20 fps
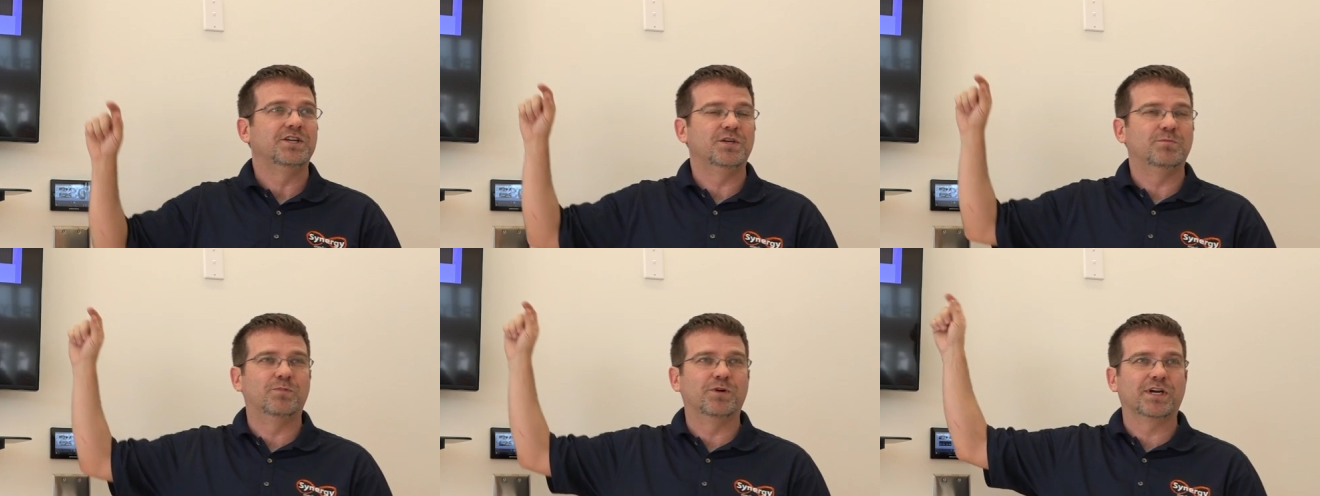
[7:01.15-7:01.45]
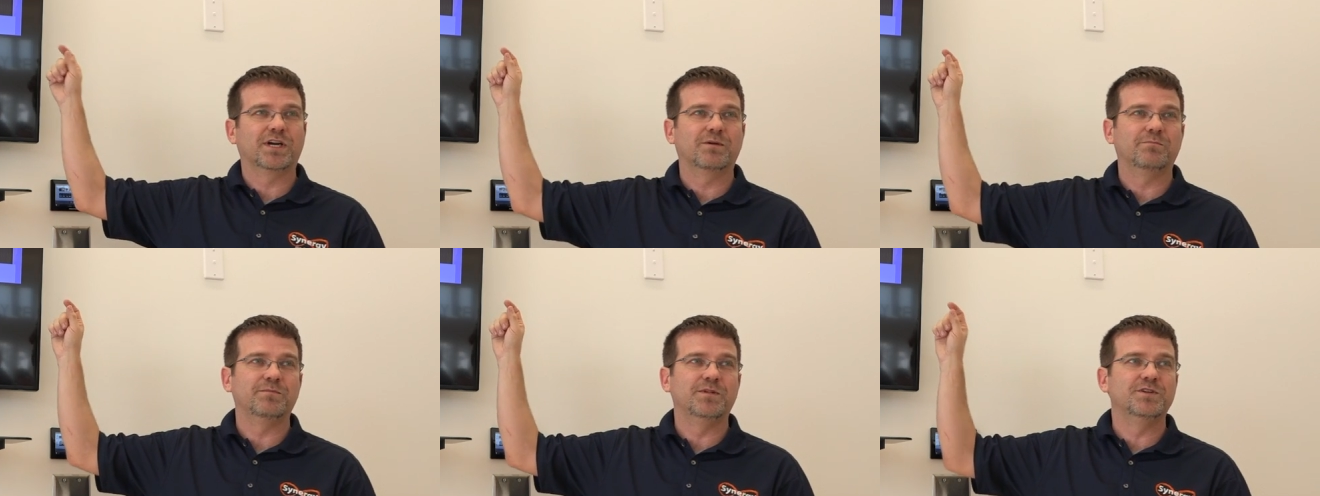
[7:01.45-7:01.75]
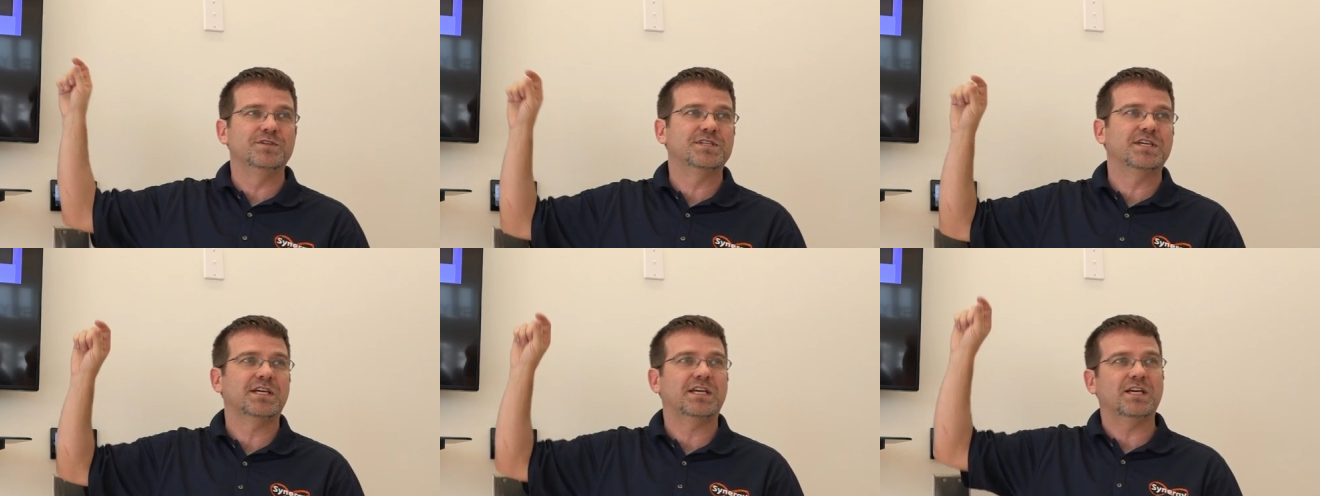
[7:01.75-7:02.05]
You bring up
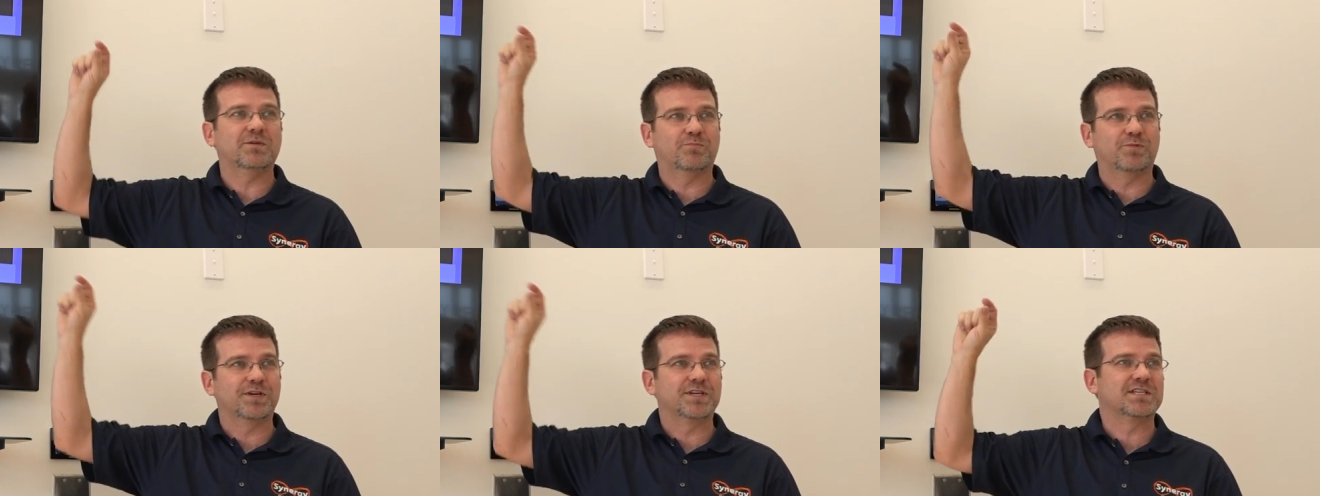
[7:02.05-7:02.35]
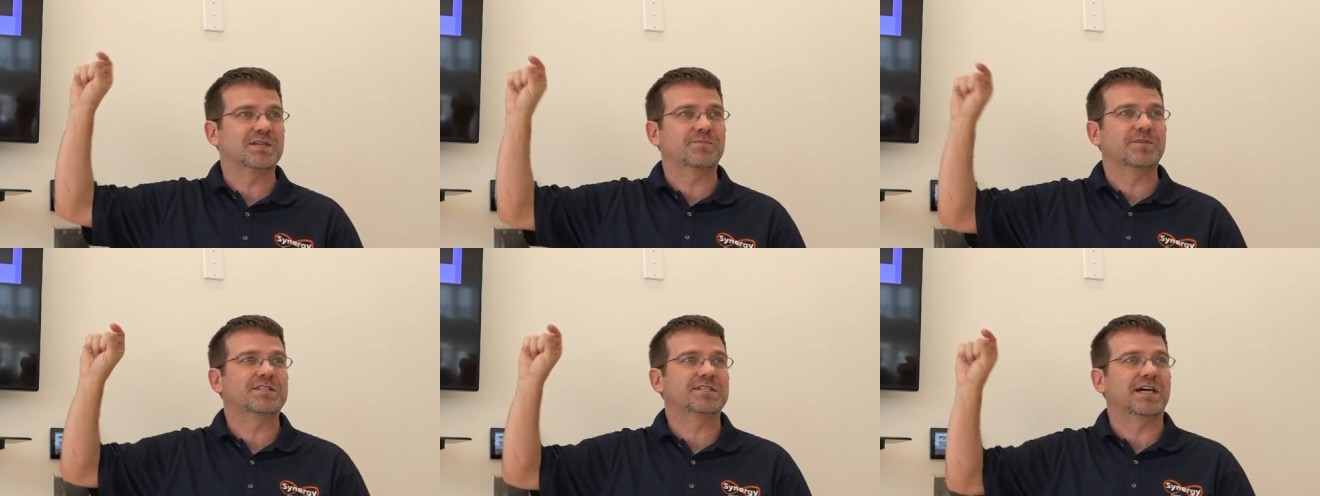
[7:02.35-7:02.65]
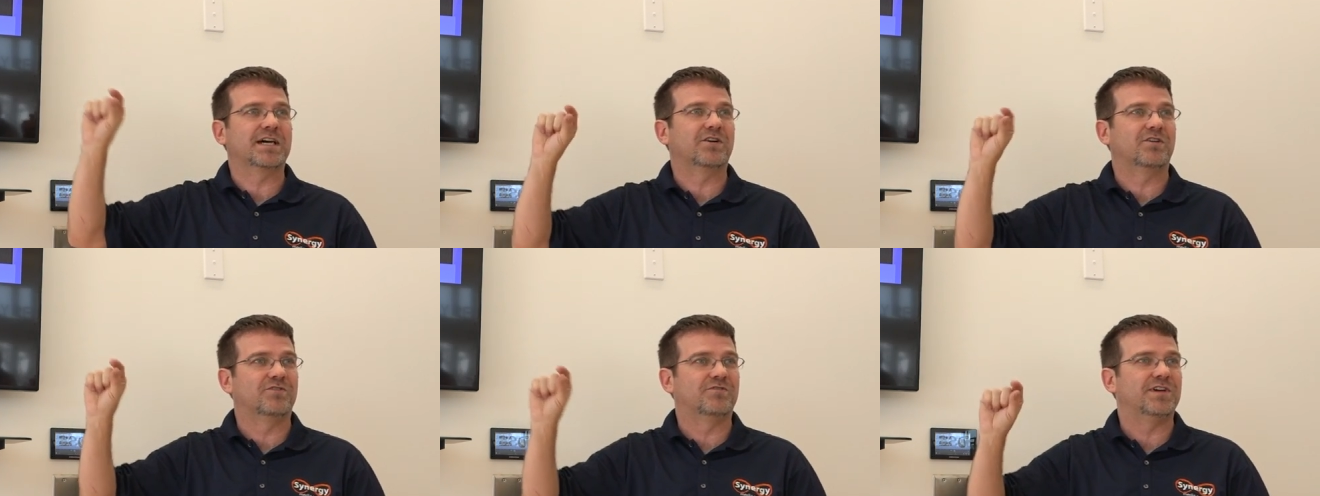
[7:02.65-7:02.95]
music, it brings up the
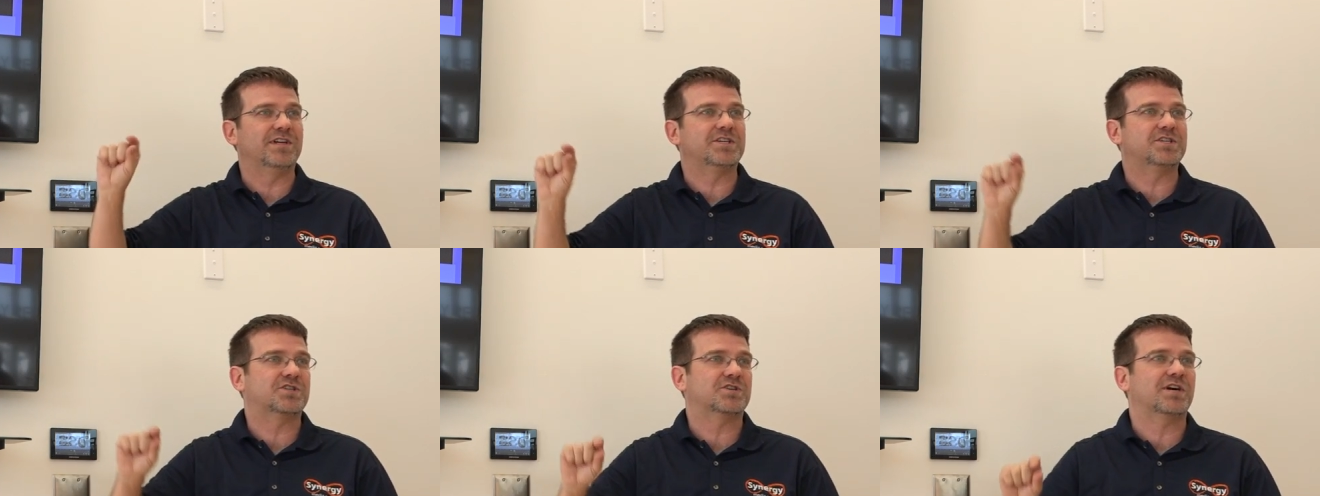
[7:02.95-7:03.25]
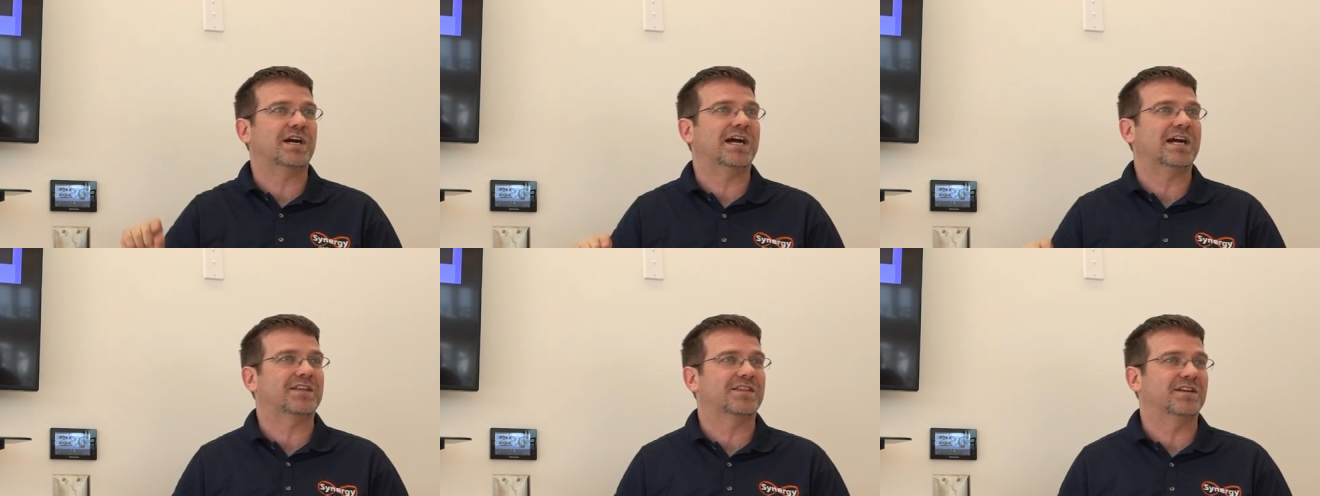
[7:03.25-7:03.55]
title of each track